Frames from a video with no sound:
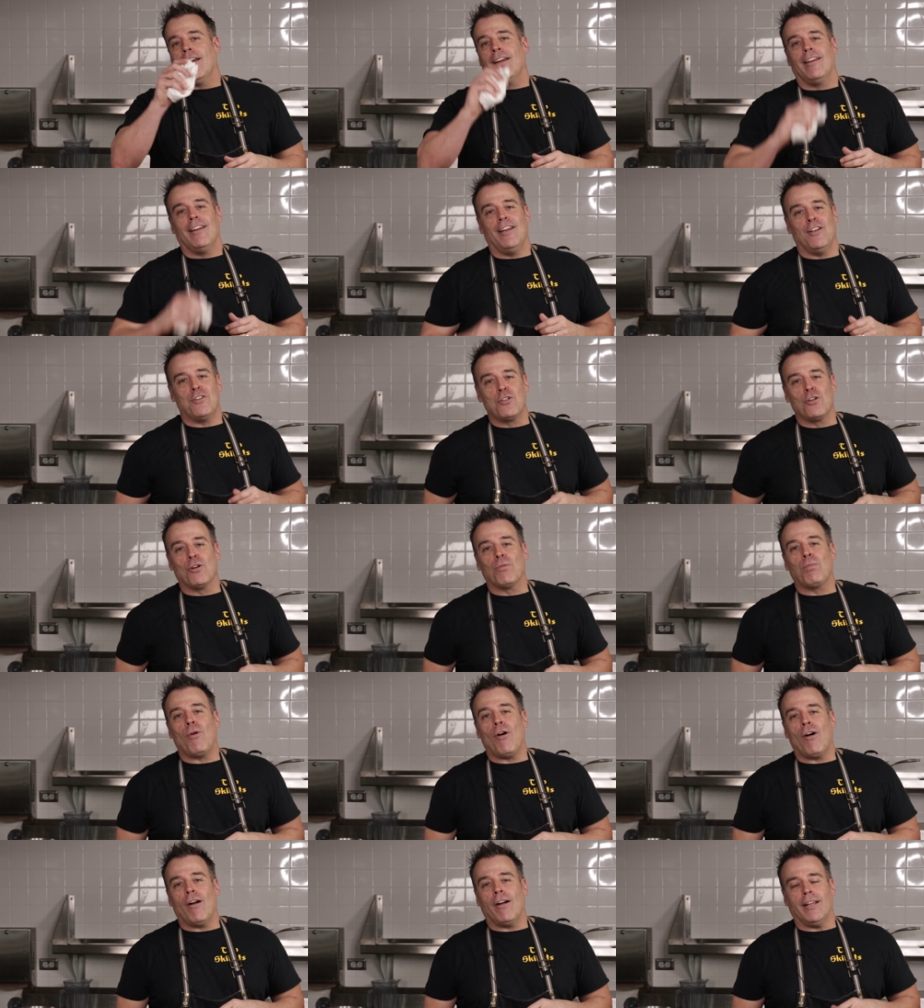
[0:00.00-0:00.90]
It's your
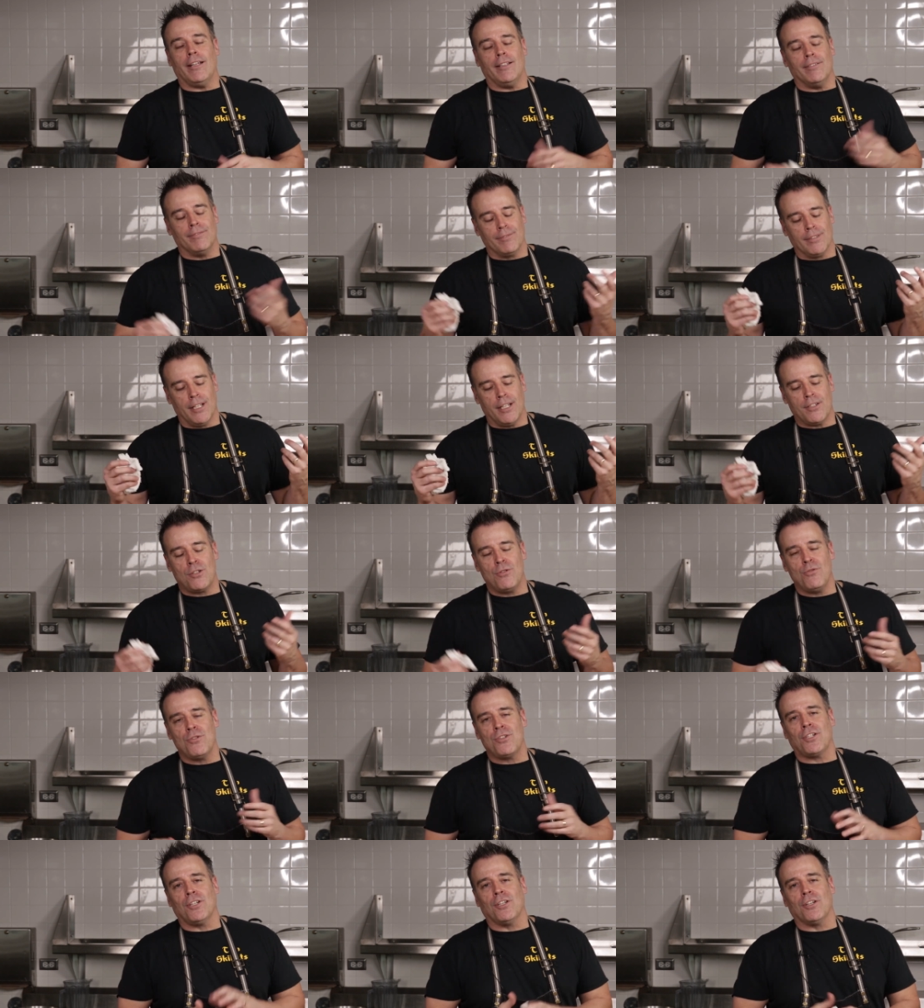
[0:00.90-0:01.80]
party. Let Two
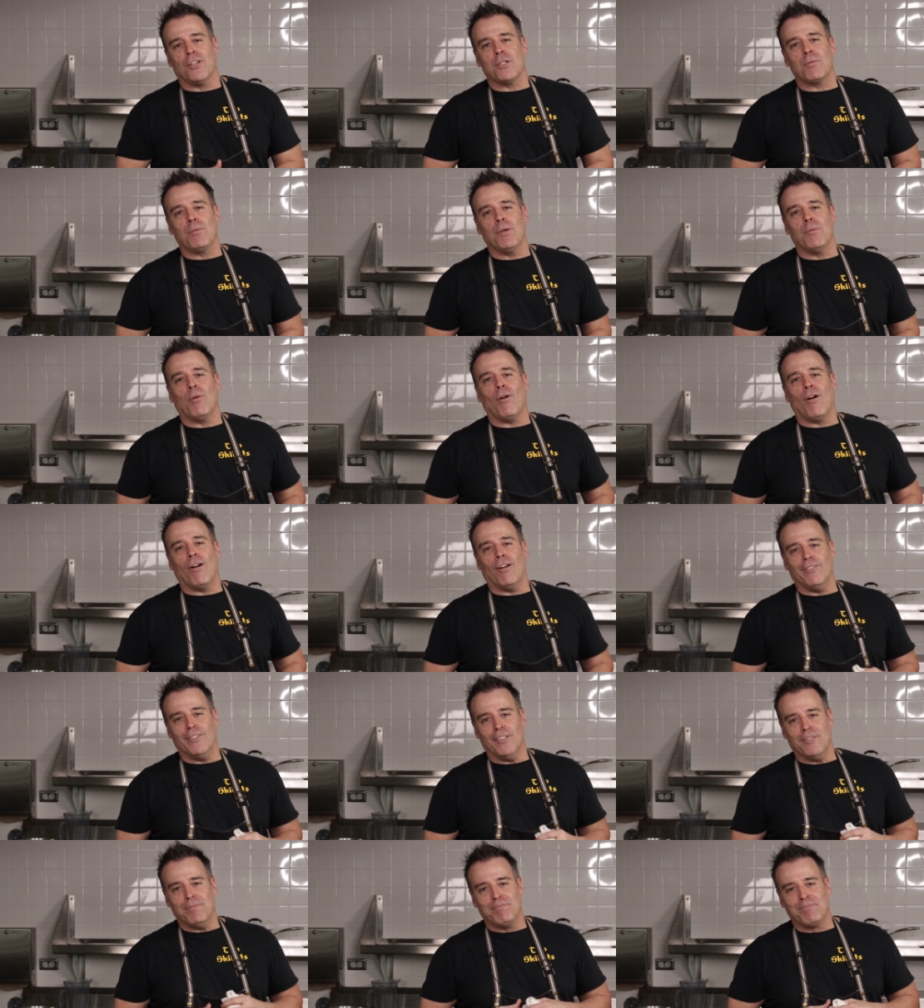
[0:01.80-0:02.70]
Skillets be part
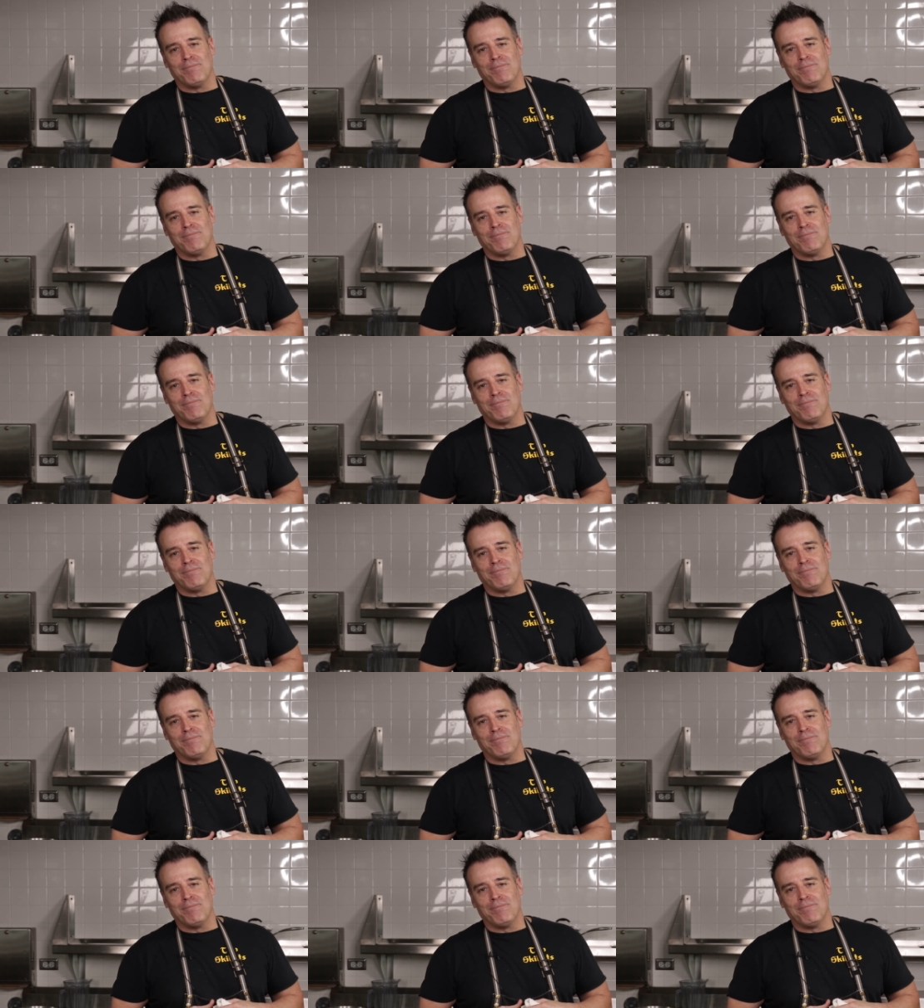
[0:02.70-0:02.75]
of it.